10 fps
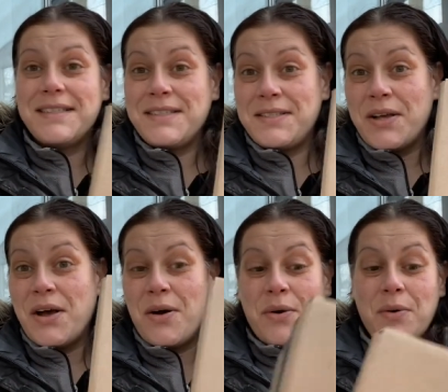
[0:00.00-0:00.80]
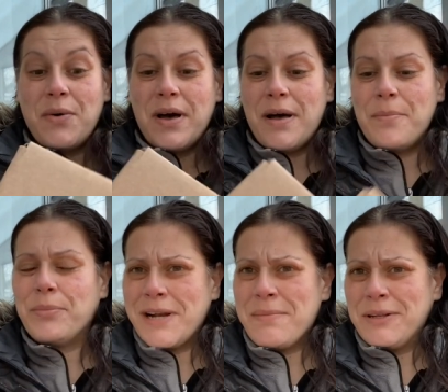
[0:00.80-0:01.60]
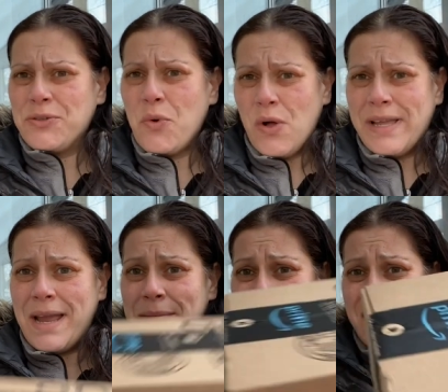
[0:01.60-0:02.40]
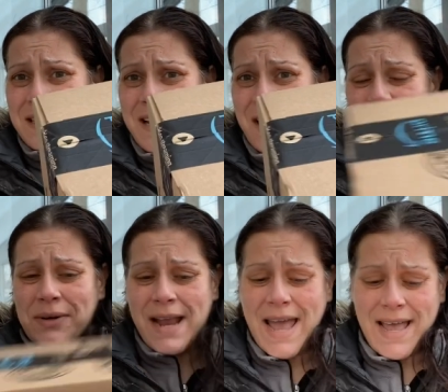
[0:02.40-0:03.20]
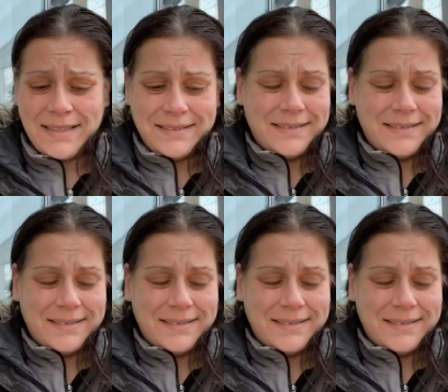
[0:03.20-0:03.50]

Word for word: So um, pretty much all Amazon now we're at.